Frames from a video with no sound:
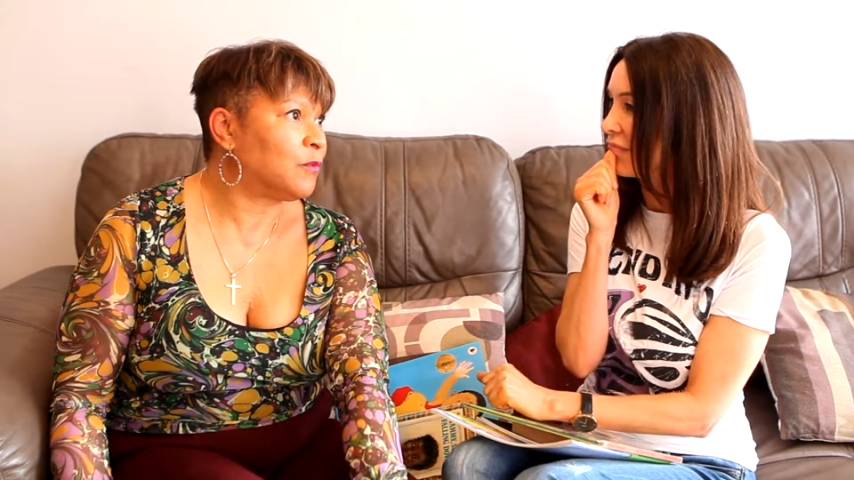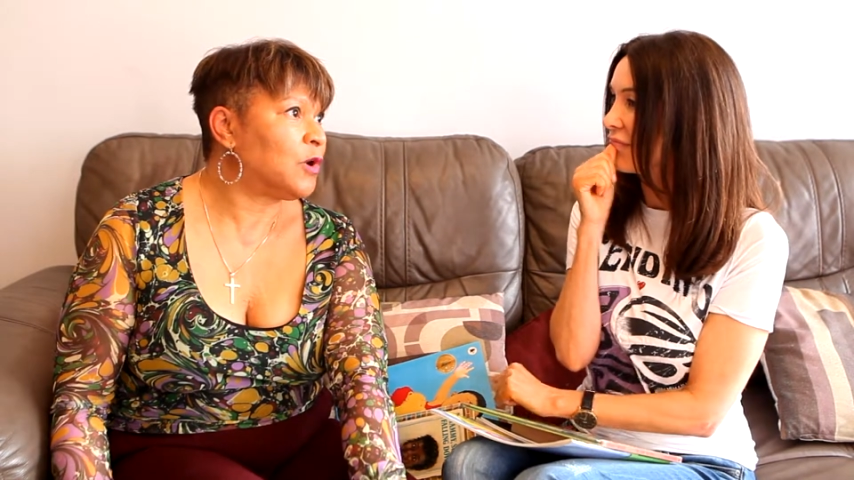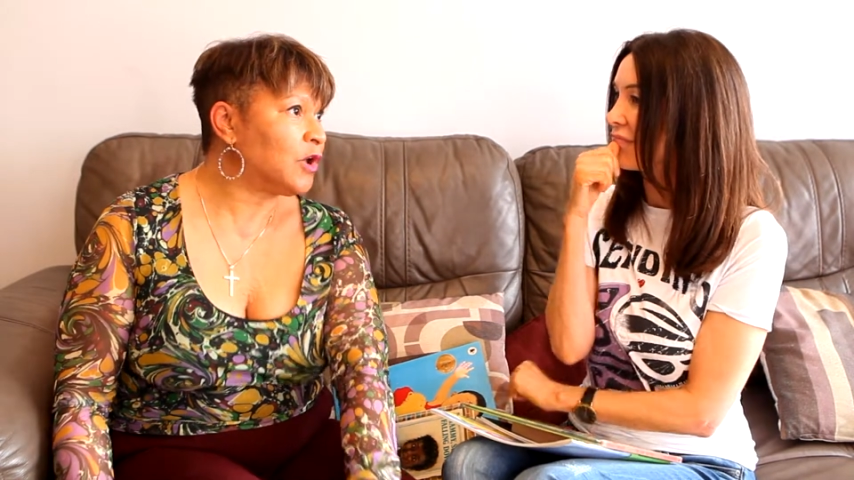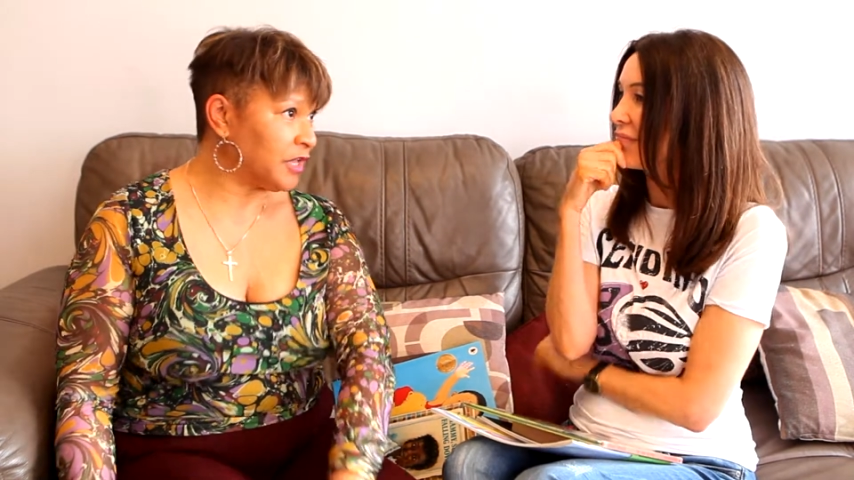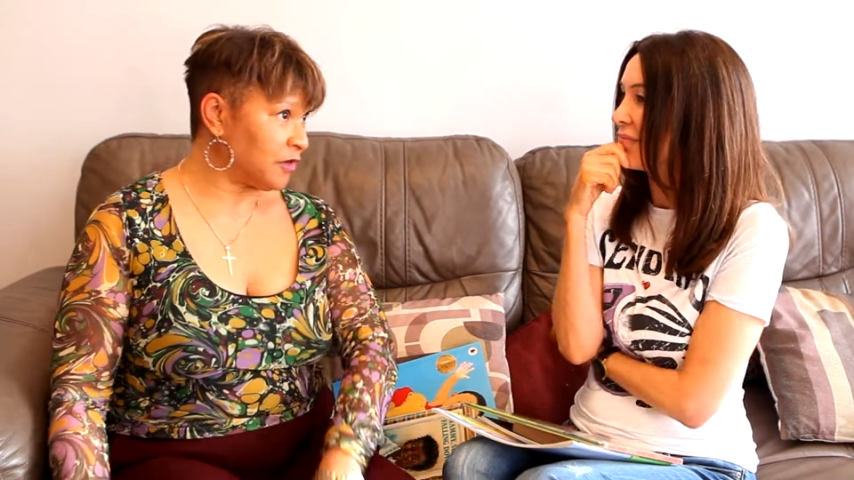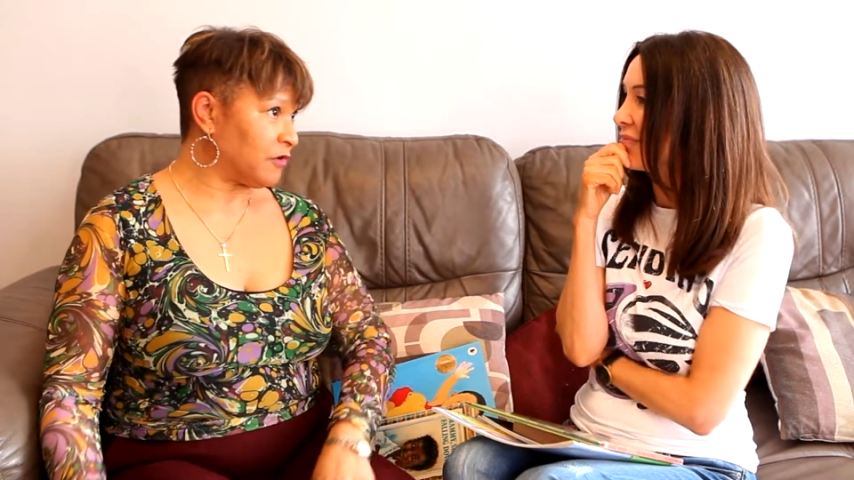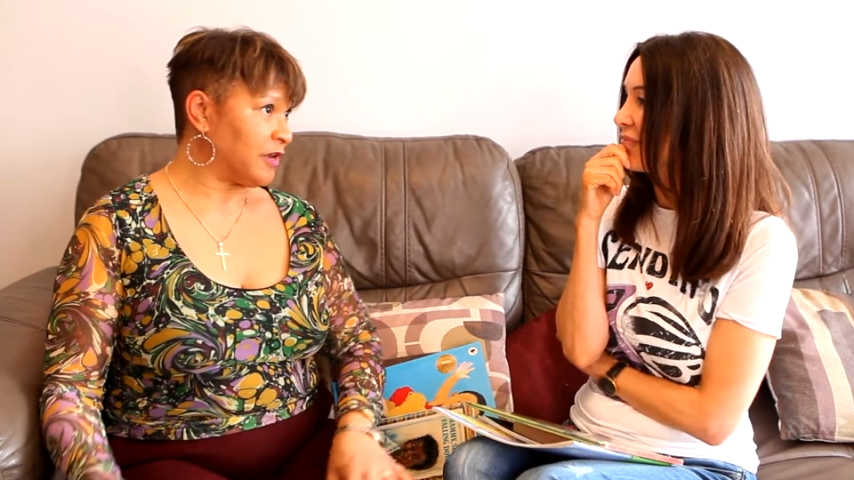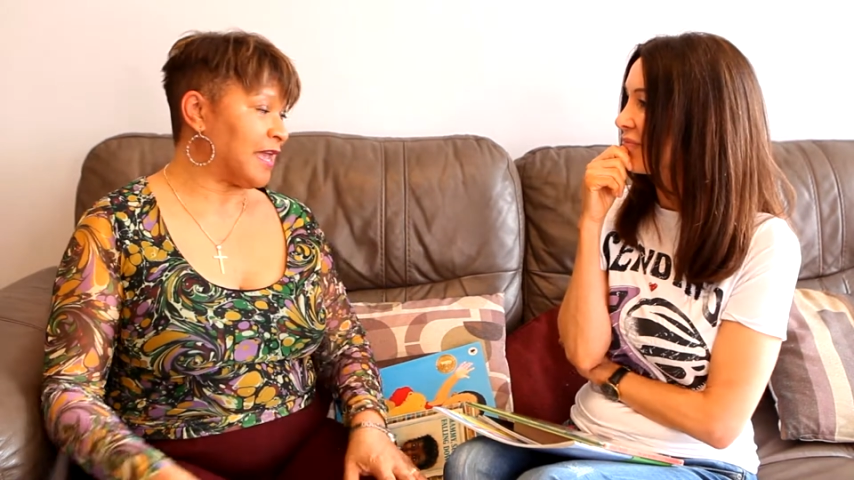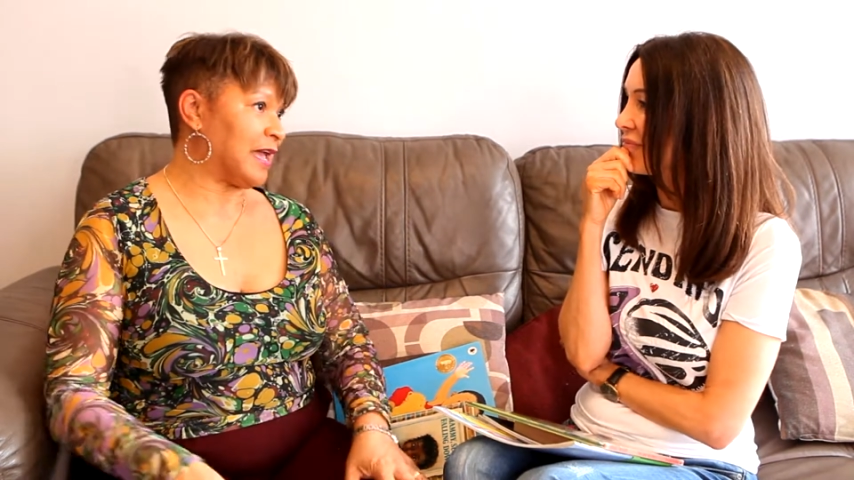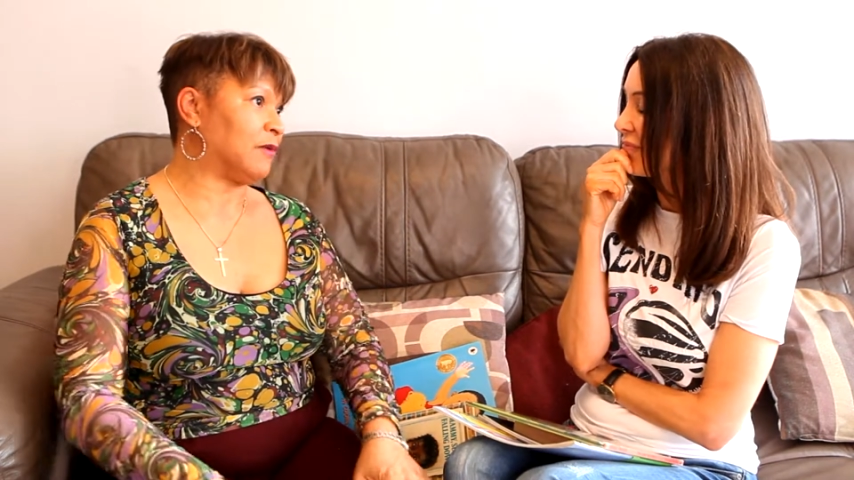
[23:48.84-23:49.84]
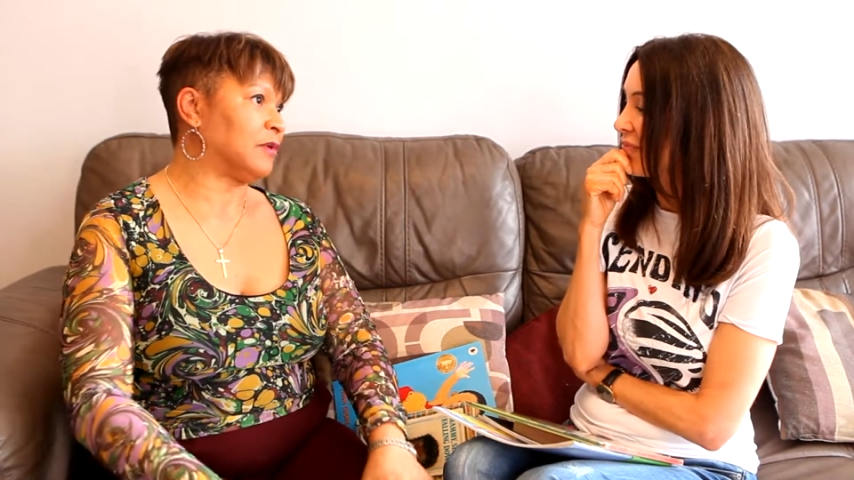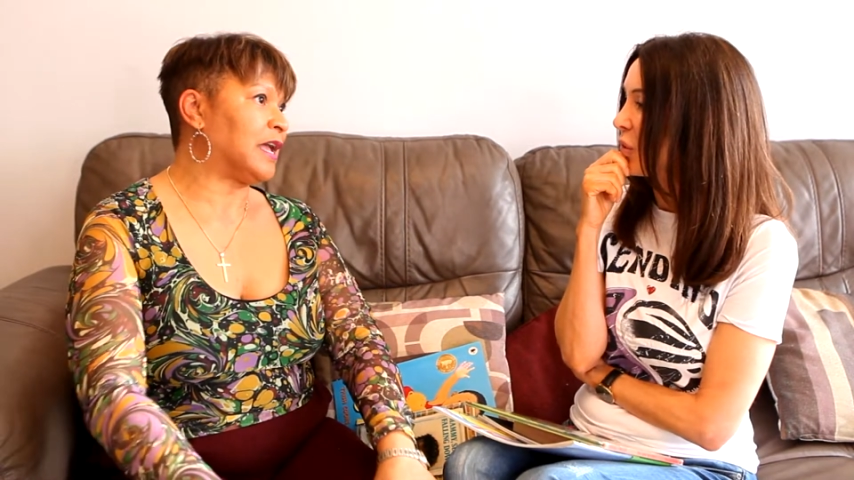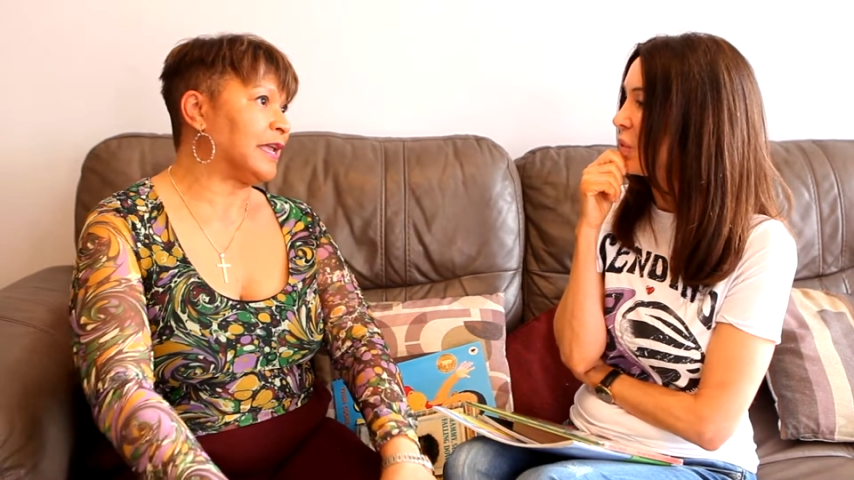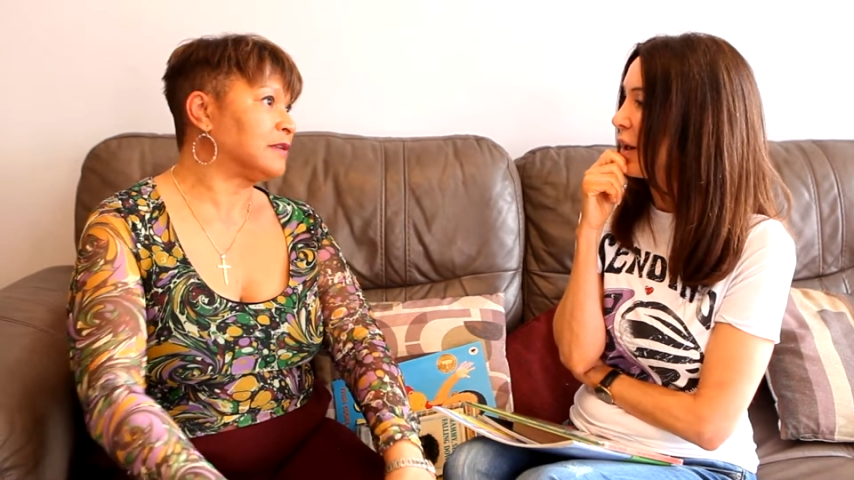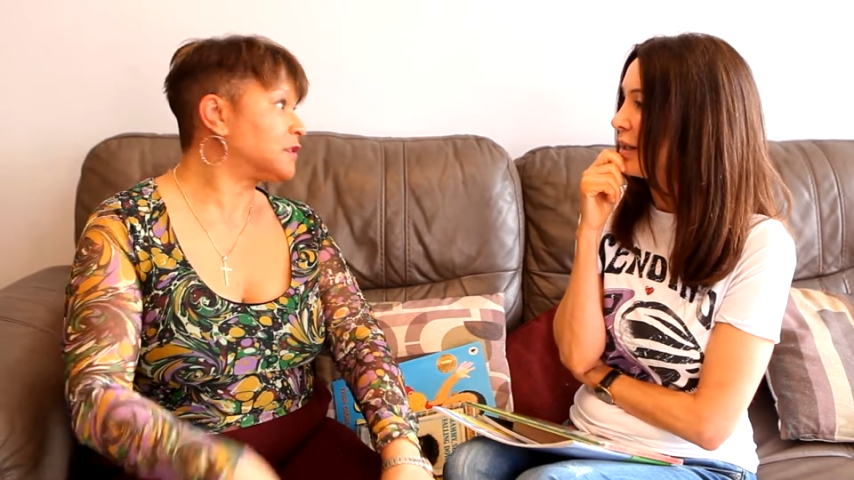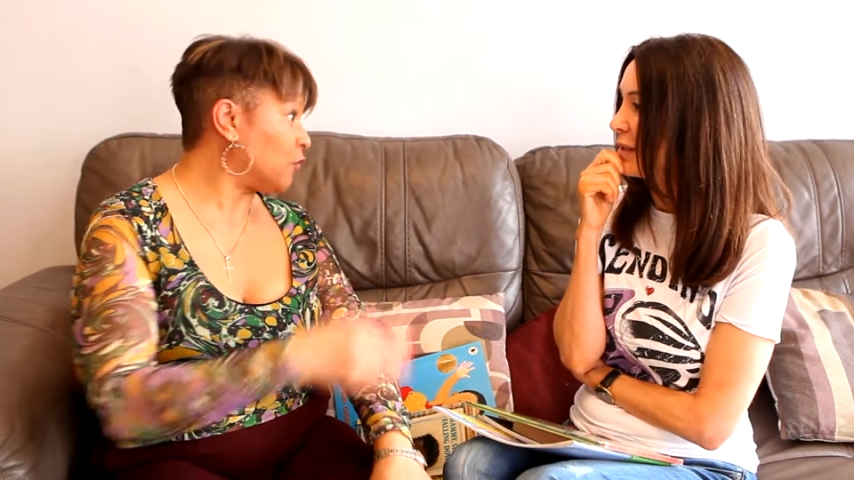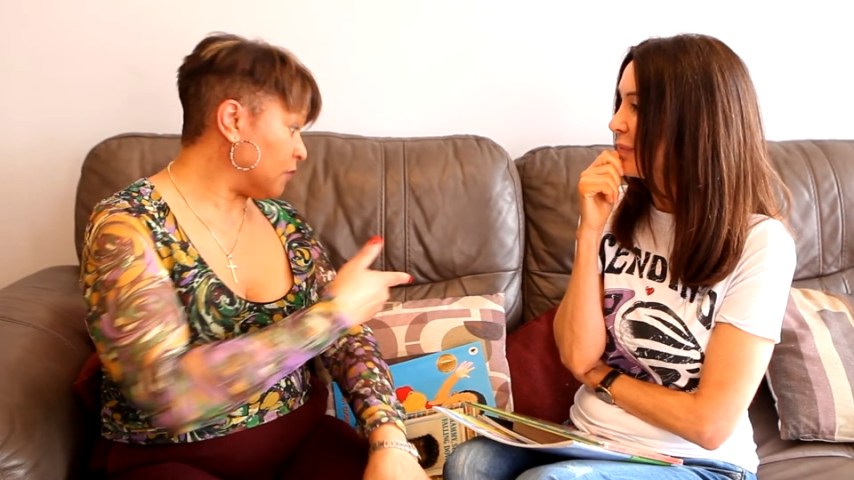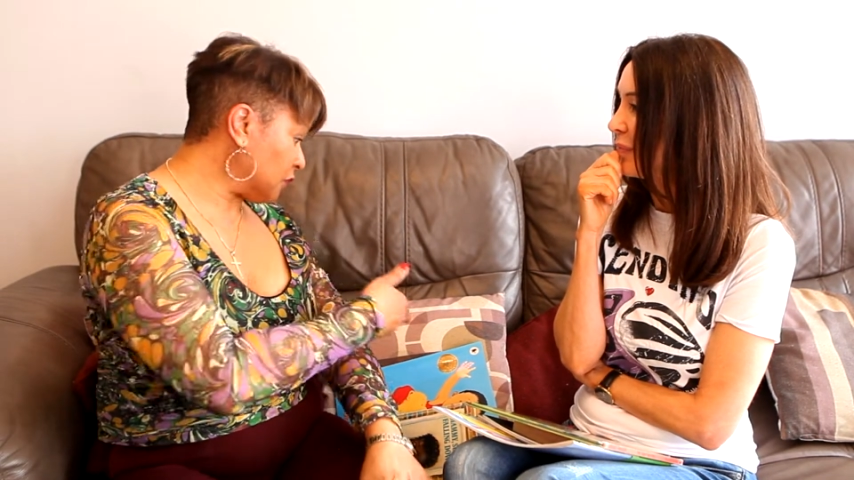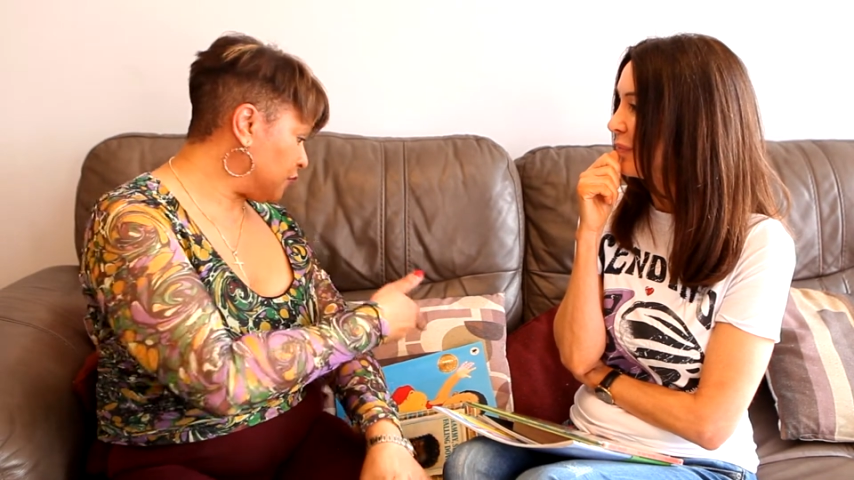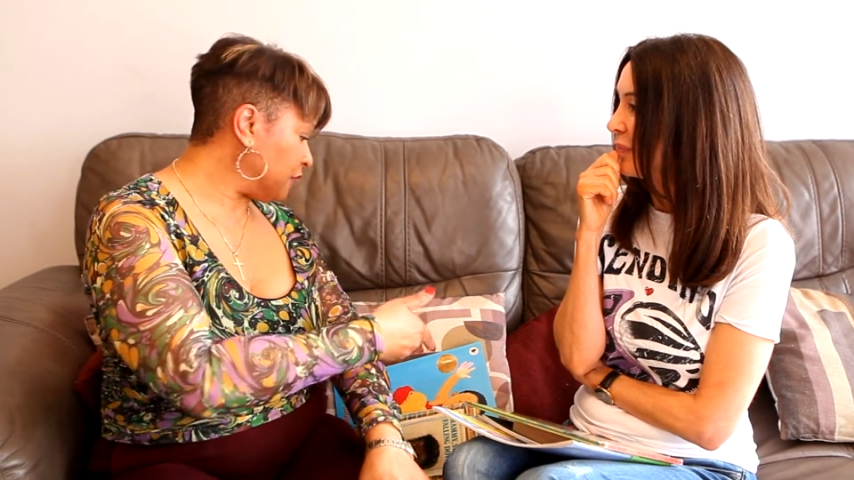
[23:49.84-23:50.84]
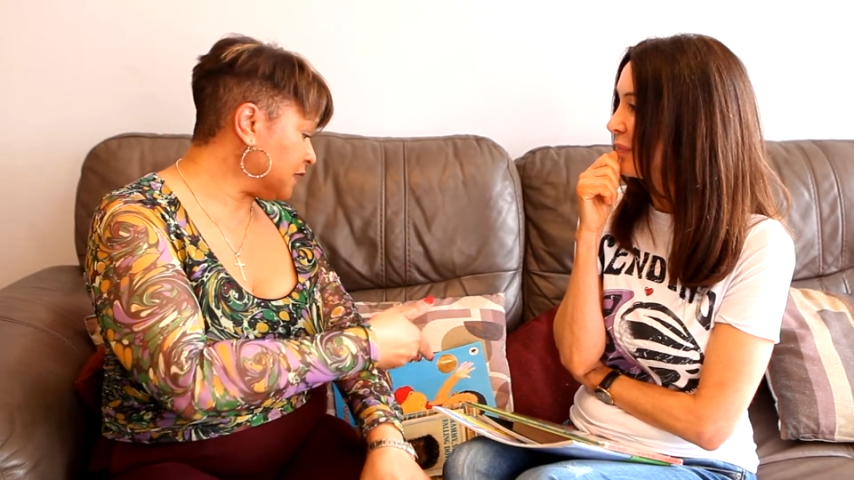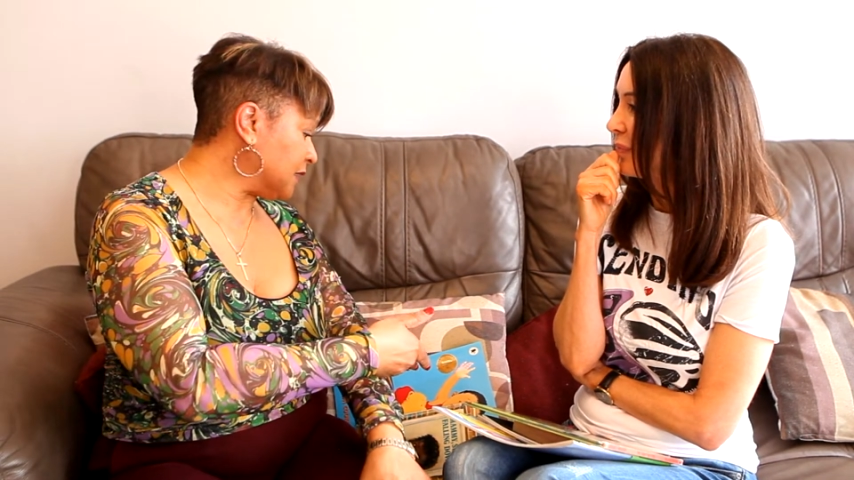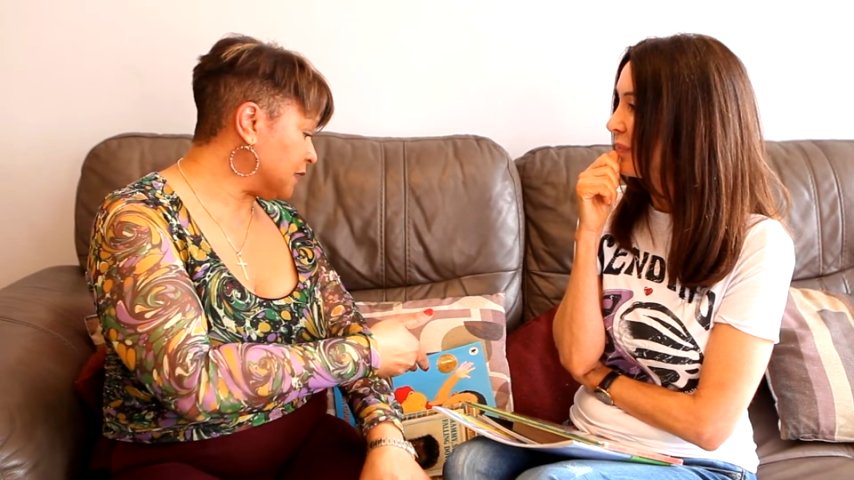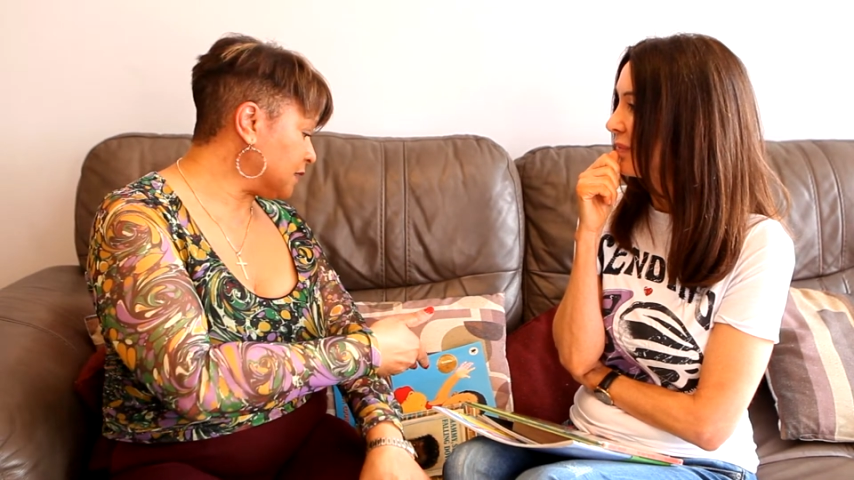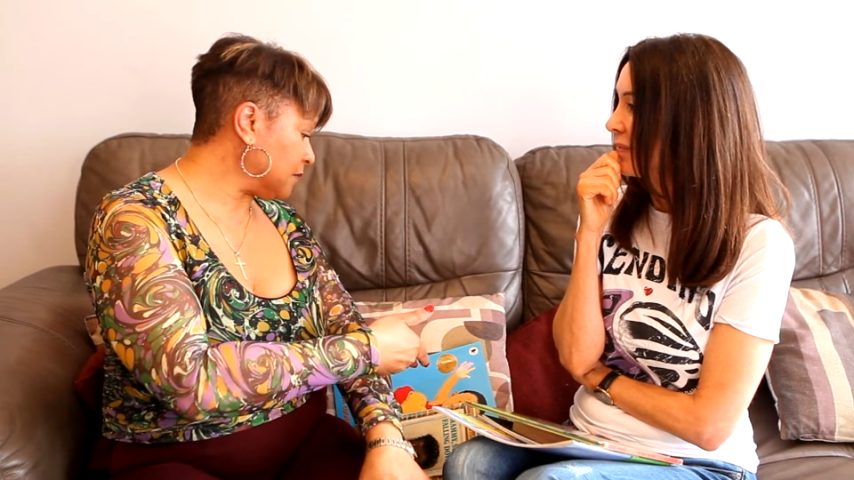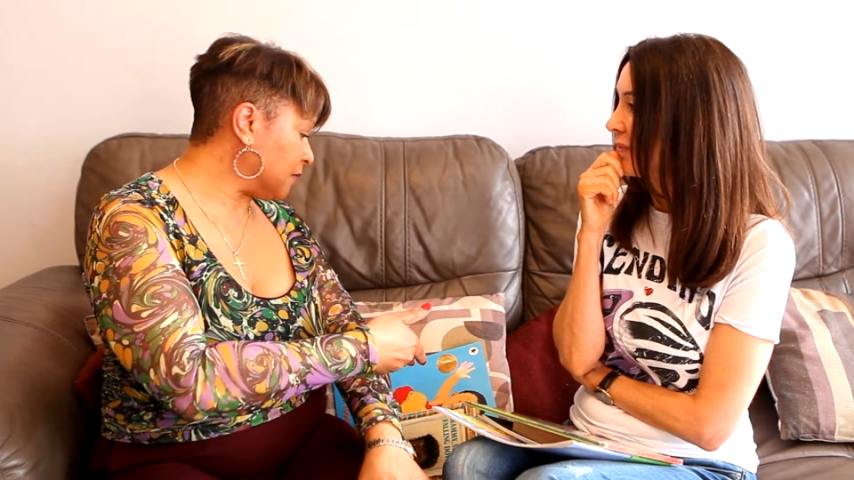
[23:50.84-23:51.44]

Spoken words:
working on now, like So Much, for instance.